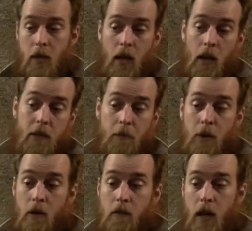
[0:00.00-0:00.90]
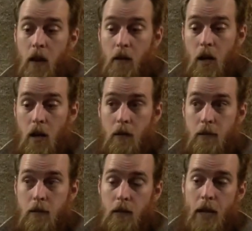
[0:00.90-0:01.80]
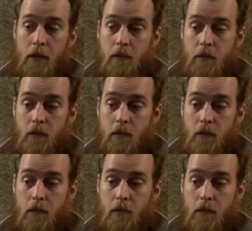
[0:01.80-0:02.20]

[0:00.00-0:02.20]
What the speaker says: And as a part of that, I'll select